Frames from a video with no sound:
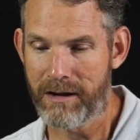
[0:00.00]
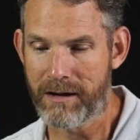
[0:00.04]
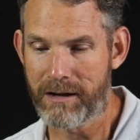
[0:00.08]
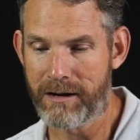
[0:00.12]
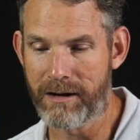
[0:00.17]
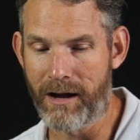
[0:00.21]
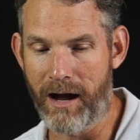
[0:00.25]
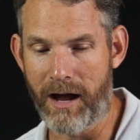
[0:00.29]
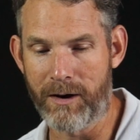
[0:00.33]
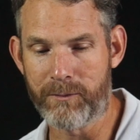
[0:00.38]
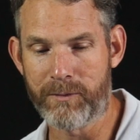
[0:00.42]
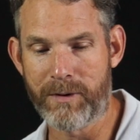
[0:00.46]

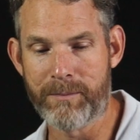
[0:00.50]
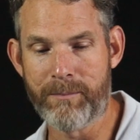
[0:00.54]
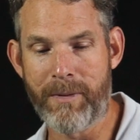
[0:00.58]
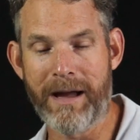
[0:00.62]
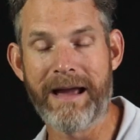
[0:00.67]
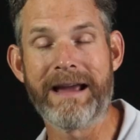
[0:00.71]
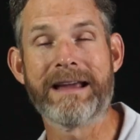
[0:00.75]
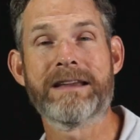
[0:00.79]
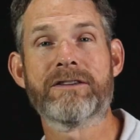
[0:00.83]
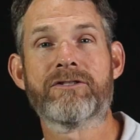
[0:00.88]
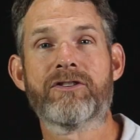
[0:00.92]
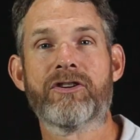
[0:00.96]
God
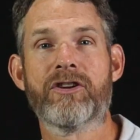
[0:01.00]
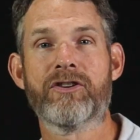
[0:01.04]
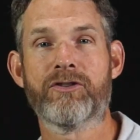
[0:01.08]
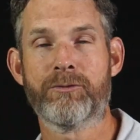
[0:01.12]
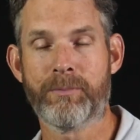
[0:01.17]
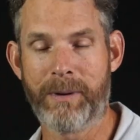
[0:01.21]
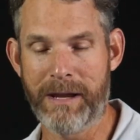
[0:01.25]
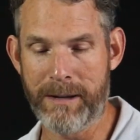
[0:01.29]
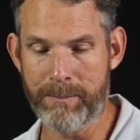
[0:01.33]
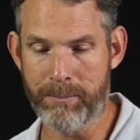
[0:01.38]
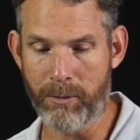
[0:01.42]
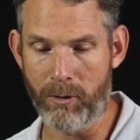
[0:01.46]
reminds his
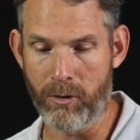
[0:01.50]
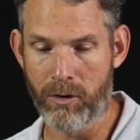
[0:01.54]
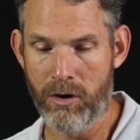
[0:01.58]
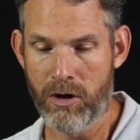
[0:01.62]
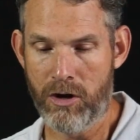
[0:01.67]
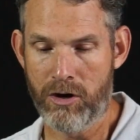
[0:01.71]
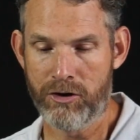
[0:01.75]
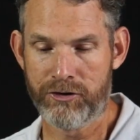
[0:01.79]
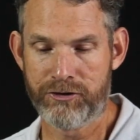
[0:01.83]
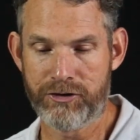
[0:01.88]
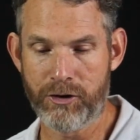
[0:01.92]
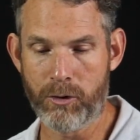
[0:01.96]
people
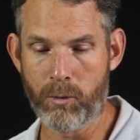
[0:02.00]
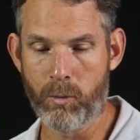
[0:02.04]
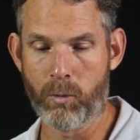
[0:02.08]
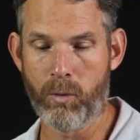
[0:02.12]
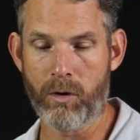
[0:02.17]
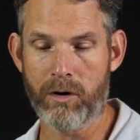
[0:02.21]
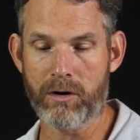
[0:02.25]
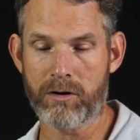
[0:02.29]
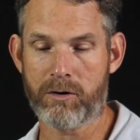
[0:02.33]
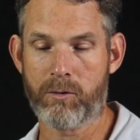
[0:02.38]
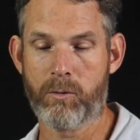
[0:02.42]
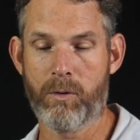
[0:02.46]
to
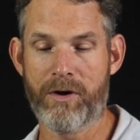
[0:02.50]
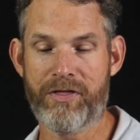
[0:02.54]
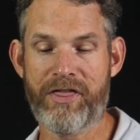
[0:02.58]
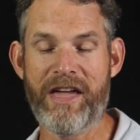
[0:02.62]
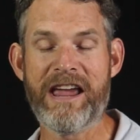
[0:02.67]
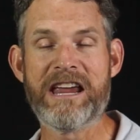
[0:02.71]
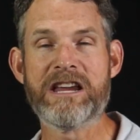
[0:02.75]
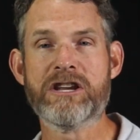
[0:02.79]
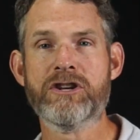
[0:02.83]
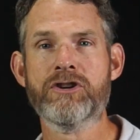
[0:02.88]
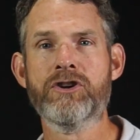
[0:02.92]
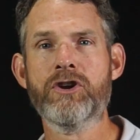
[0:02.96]
work with
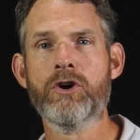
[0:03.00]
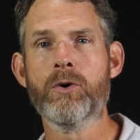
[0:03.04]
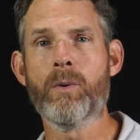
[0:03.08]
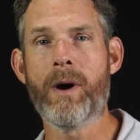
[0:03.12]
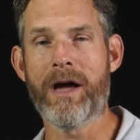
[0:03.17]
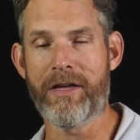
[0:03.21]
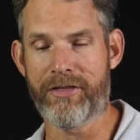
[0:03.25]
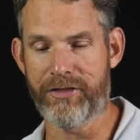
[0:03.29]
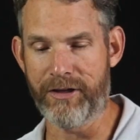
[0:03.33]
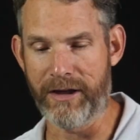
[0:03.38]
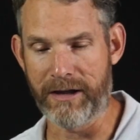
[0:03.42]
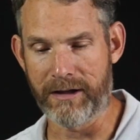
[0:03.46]
a new
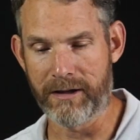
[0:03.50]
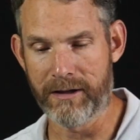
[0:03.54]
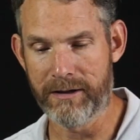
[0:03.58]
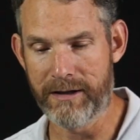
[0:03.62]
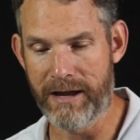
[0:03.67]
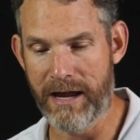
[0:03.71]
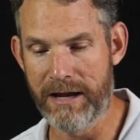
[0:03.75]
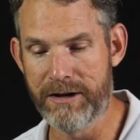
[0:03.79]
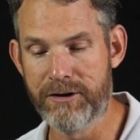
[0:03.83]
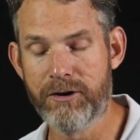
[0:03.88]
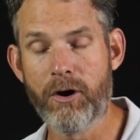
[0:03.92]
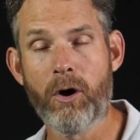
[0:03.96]
ethic
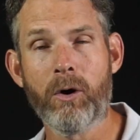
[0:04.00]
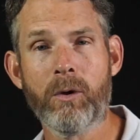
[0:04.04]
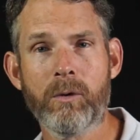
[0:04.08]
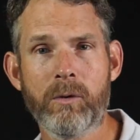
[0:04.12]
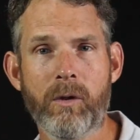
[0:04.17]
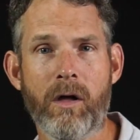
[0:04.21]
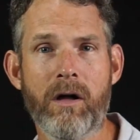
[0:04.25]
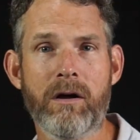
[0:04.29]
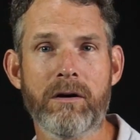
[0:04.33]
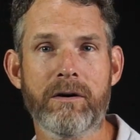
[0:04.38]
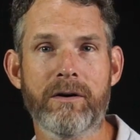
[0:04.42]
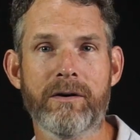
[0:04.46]
and no
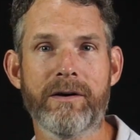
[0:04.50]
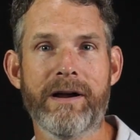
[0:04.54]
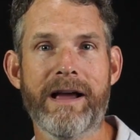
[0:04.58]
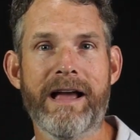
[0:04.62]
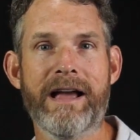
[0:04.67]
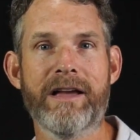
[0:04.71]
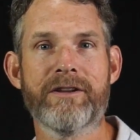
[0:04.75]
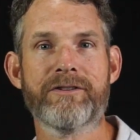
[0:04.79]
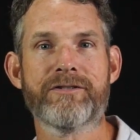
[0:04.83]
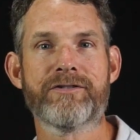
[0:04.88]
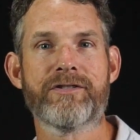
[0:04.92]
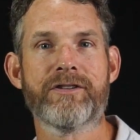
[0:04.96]
longer
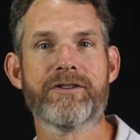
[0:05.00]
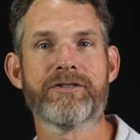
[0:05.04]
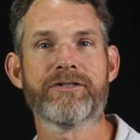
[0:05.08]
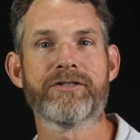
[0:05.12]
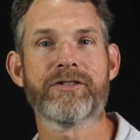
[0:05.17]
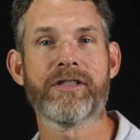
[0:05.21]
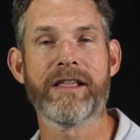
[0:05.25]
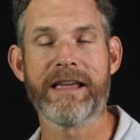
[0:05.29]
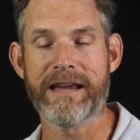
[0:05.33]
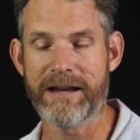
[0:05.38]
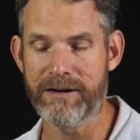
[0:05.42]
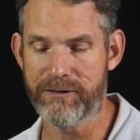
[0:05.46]
as the
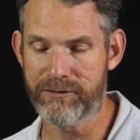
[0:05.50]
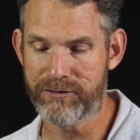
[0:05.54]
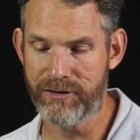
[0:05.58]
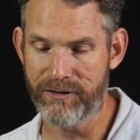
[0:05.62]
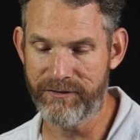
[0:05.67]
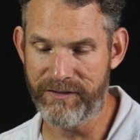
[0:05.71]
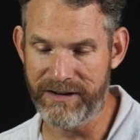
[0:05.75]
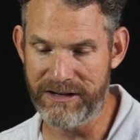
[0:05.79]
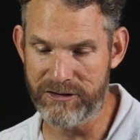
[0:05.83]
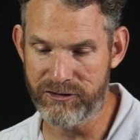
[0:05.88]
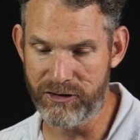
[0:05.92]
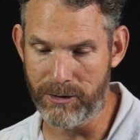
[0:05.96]
slaves
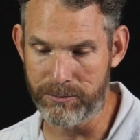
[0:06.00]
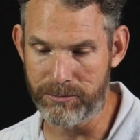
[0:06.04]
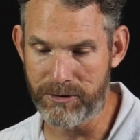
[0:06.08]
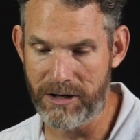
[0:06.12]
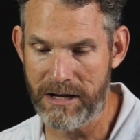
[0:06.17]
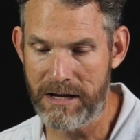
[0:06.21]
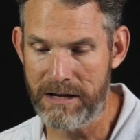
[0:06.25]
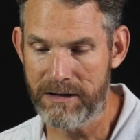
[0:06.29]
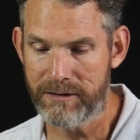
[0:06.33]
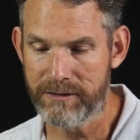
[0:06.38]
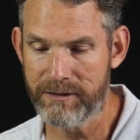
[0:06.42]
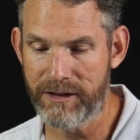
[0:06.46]
of Egypt.
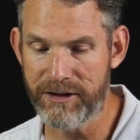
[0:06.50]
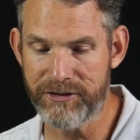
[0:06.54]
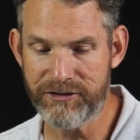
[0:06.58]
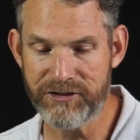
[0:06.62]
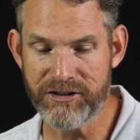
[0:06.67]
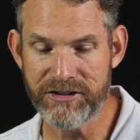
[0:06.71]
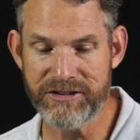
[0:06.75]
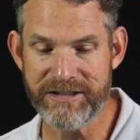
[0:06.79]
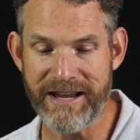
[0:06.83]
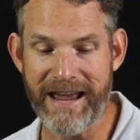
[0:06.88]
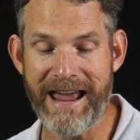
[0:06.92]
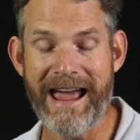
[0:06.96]

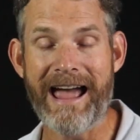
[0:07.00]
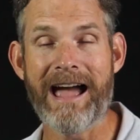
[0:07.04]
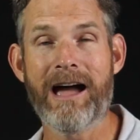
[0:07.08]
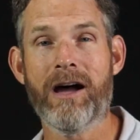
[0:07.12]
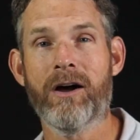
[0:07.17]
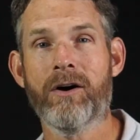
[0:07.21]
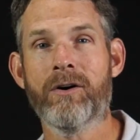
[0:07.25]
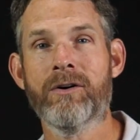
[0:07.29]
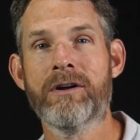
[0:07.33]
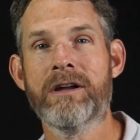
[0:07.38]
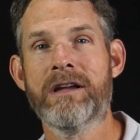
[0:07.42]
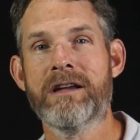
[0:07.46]
Listen to
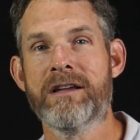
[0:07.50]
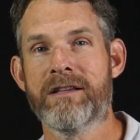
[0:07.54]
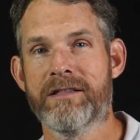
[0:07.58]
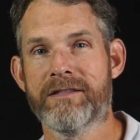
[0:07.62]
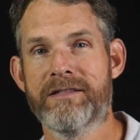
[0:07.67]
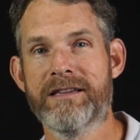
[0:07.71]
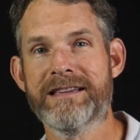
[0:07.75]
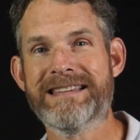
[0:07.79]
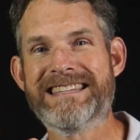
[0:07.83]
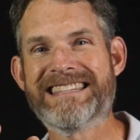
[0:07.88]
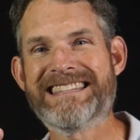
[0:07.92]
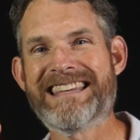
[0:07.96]
how
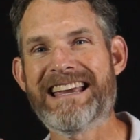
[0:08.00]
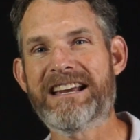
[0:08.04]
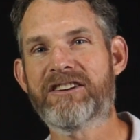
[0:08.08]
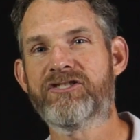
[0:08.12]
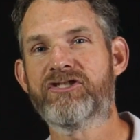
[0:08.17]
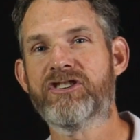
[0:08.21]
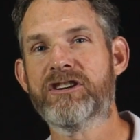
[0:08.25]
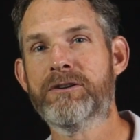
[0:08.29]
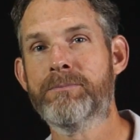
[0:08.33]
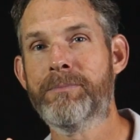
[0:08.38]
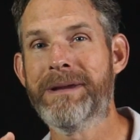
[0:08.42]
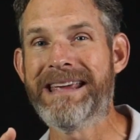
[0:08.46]
this
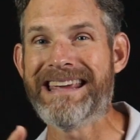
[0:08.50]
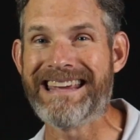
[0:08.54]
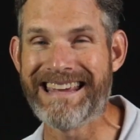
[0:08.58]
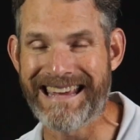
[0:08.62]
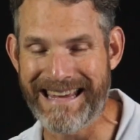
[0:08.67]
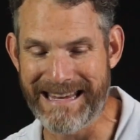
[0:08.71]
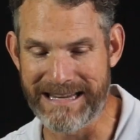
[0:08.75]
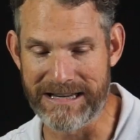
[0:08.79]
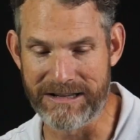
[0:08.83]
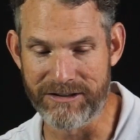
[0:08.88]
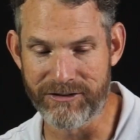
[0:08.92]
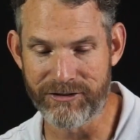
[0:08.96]
section
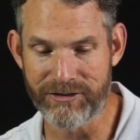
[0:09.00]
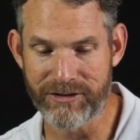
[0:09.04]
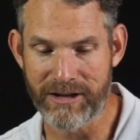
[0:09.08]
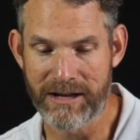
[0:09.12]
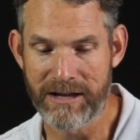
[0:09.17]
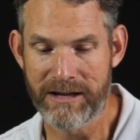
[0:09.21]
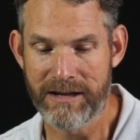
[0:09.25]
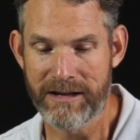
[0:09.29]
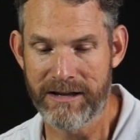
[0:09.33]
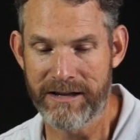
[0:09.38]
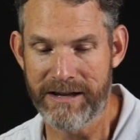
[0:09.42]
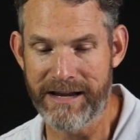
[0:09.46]
begins
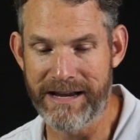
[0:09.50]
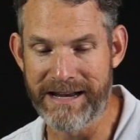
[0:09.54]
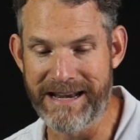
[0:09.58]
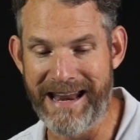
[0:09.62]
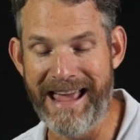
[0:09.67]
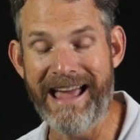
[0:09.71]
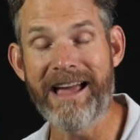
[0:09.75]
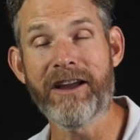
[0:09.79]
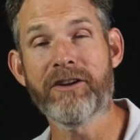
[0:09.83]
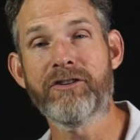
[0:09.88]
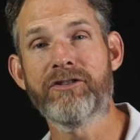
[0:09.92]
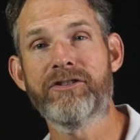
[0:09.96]

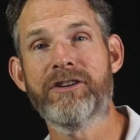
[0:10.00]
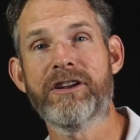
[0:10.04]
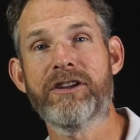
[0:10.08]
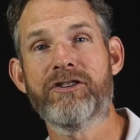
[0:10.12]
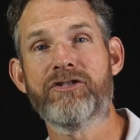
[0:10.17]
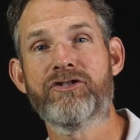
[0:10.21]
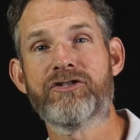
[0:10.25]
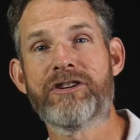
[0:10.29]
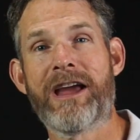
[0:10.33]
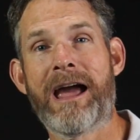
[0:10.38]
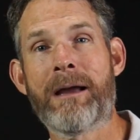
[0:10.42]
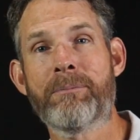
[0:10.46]
in
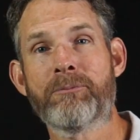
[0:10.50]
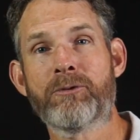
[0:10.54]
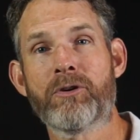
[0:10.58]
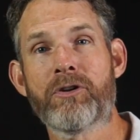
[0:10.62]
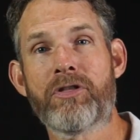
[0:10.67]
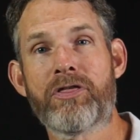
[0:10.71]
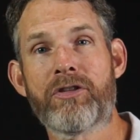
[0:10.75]
Exodus chapter